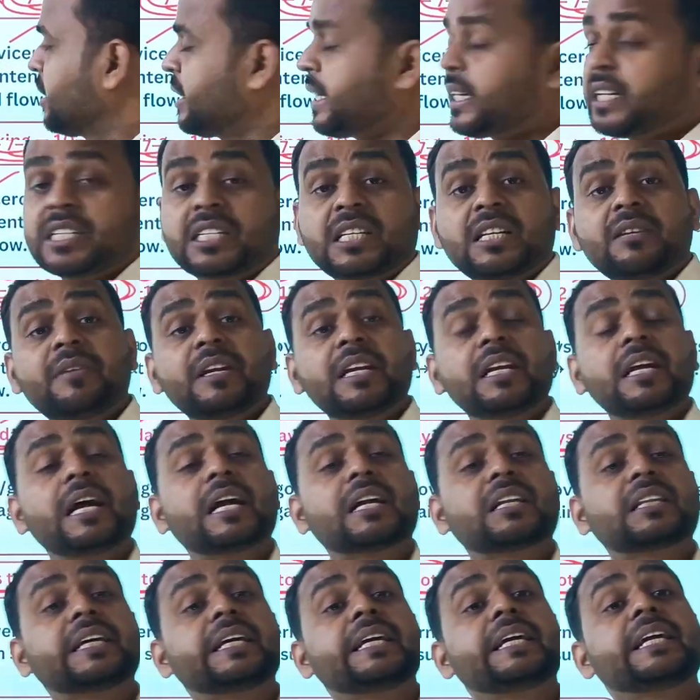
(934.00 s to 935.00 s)
that is given
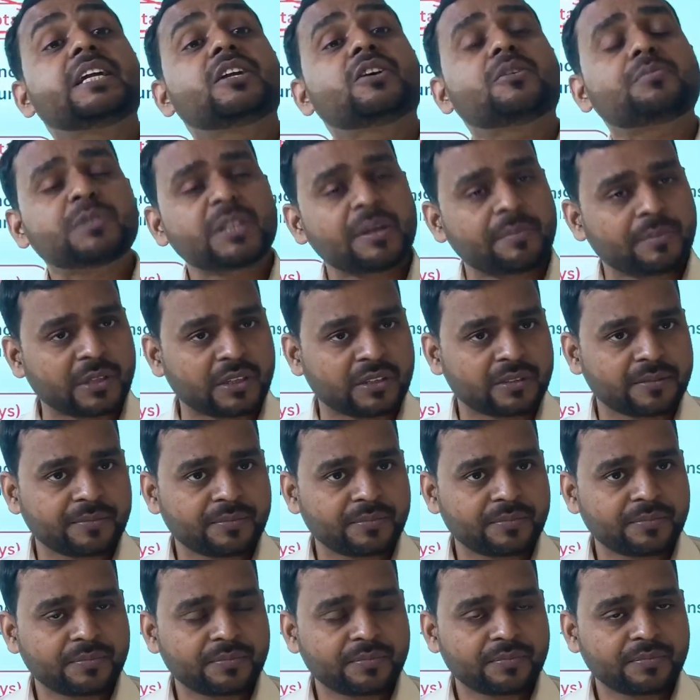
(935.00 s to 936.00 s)
at the end of chapter,
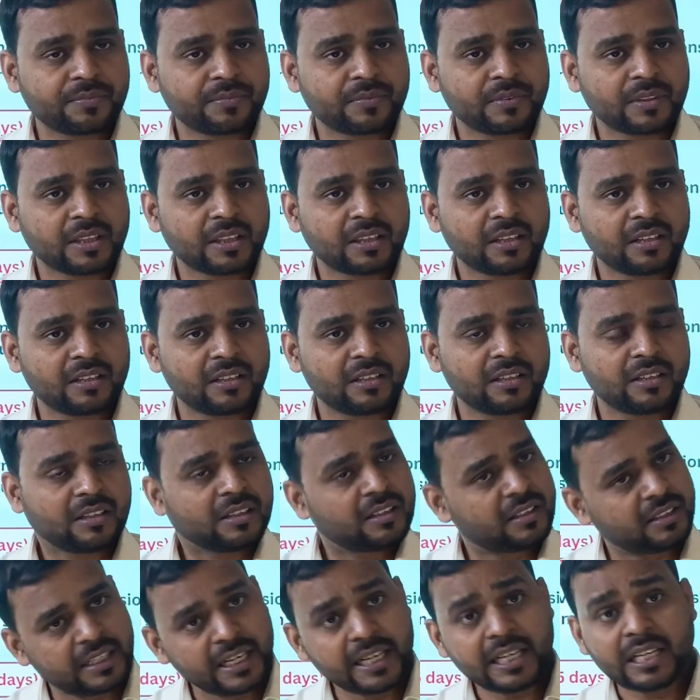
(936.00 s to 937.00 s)

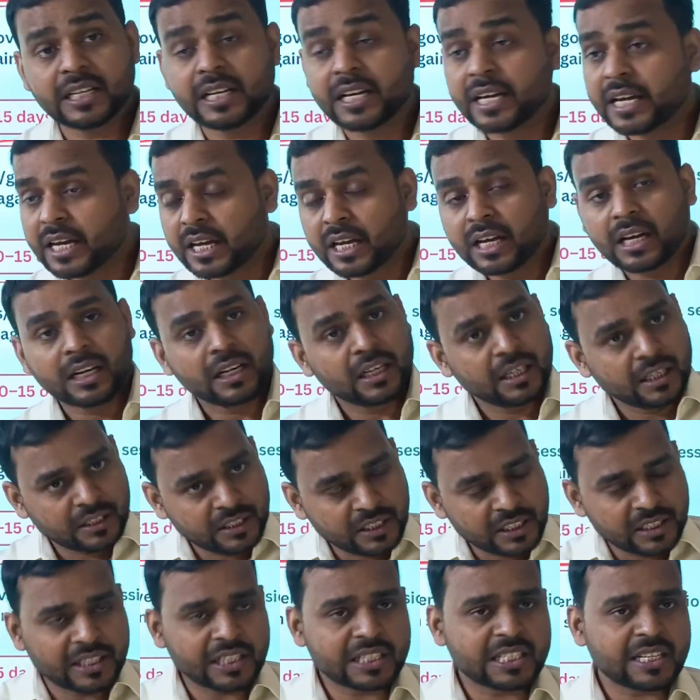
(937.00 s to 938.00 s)
right?
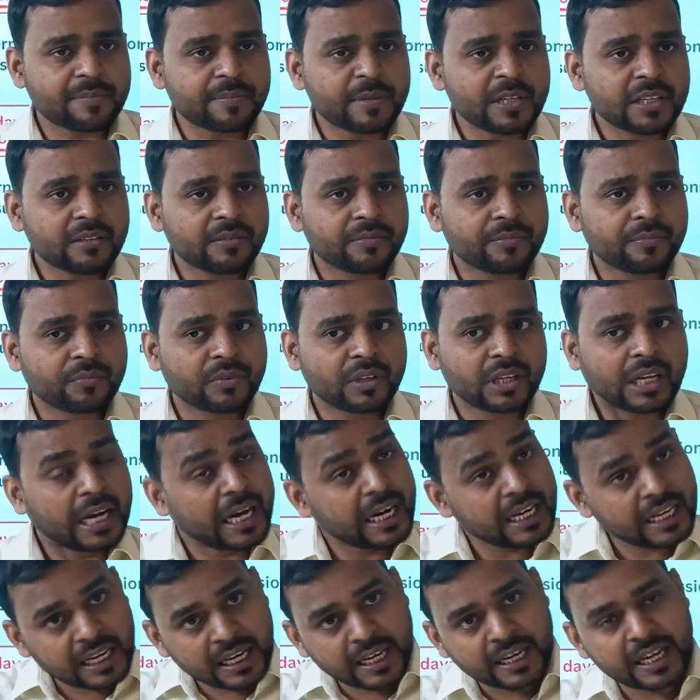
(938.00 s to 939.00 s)
Read the chapter
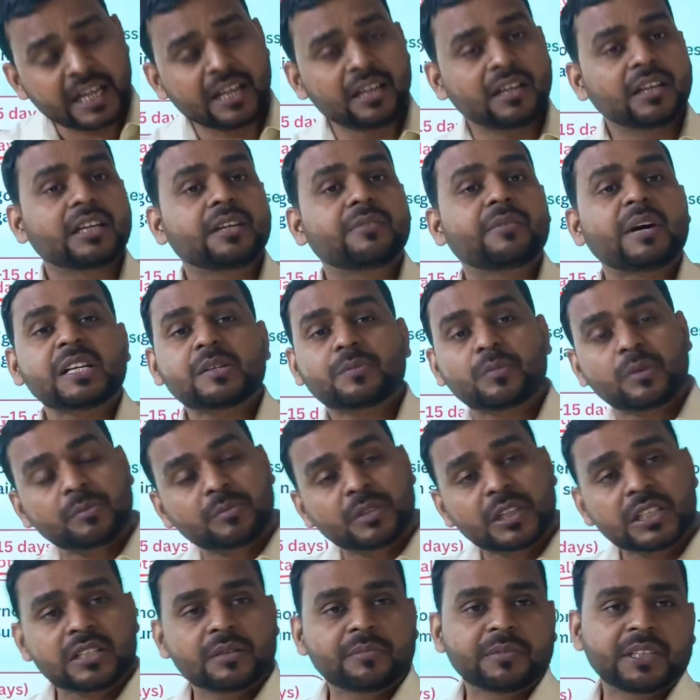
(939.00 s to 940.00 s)
and again revise
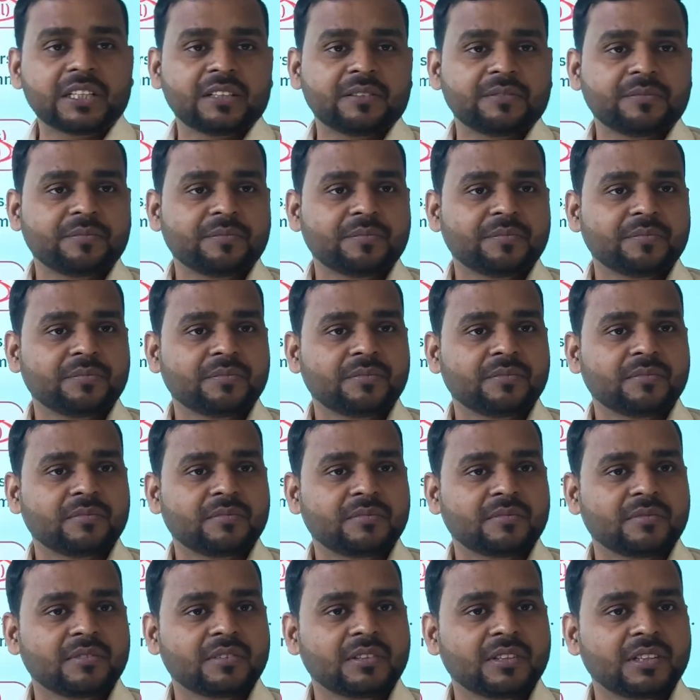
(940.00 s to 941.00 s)
from the summary.
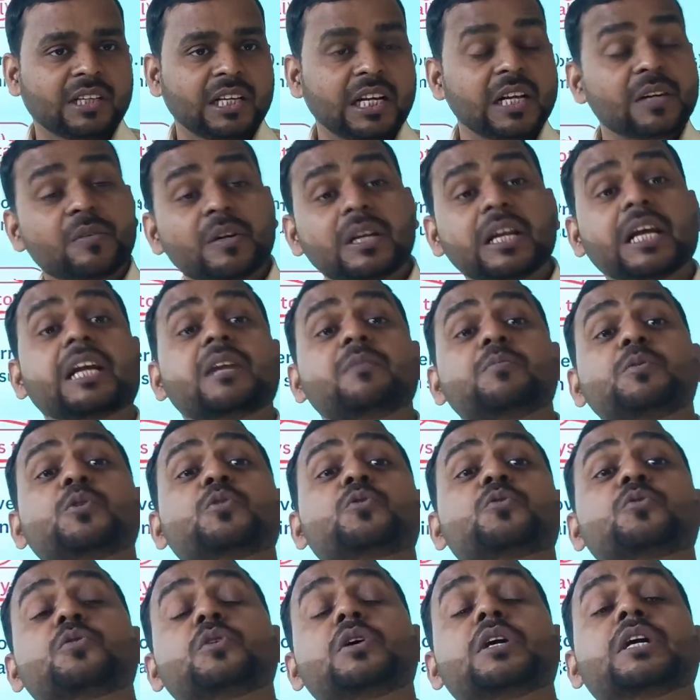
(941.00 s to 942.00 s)
It will help
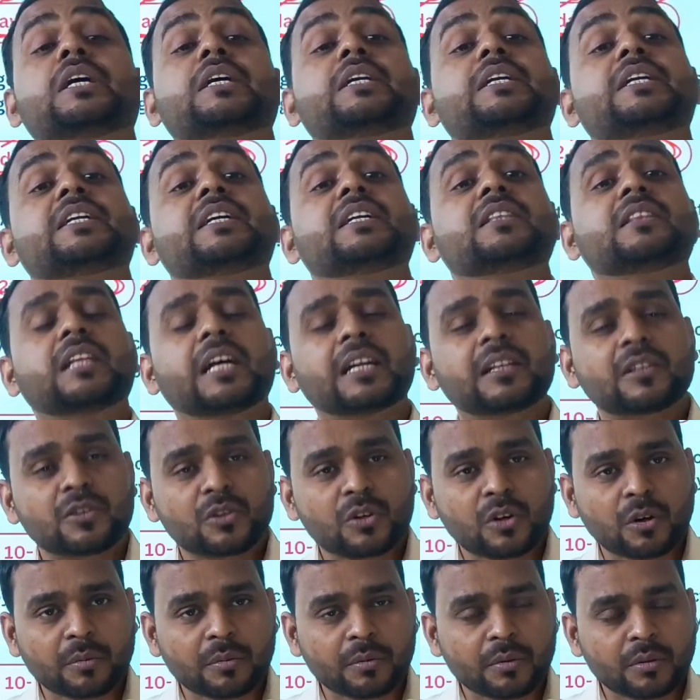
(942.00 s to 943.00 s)
you to retain
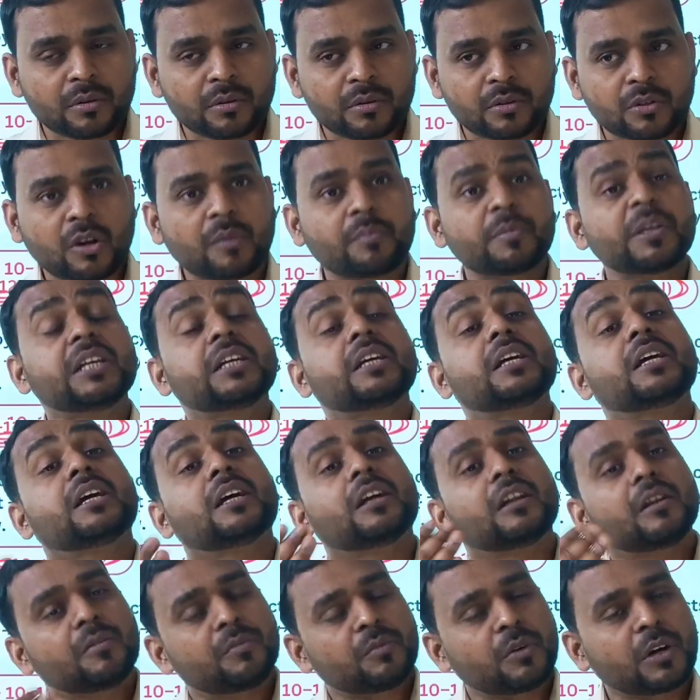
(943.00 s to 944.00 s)
that topic
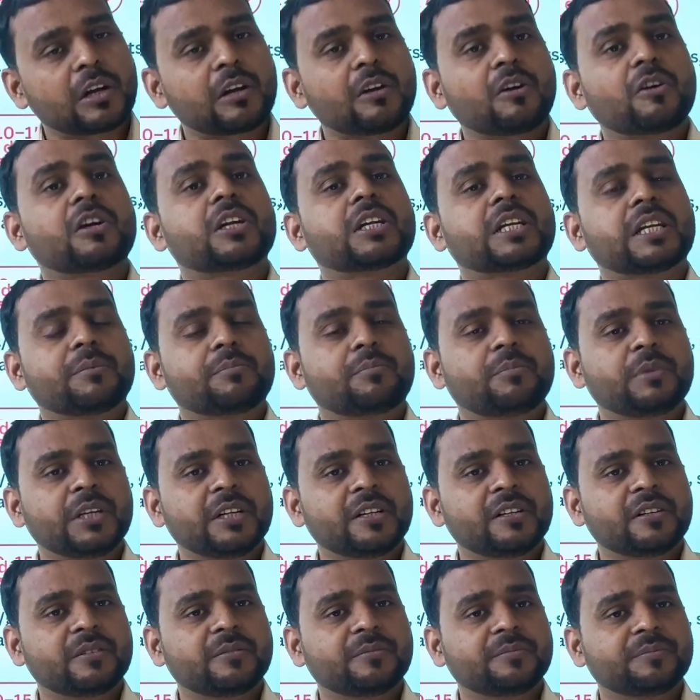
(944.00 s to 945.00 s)
for a longer time
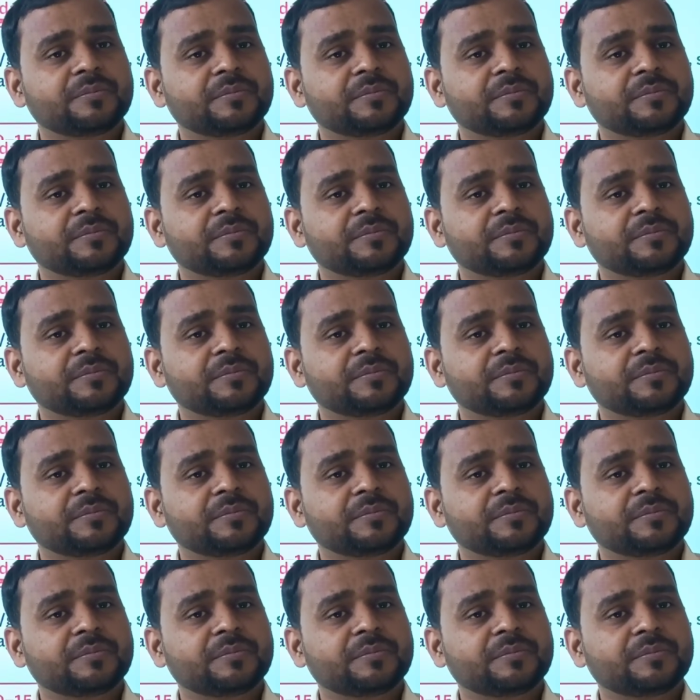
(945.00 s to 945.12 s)
period,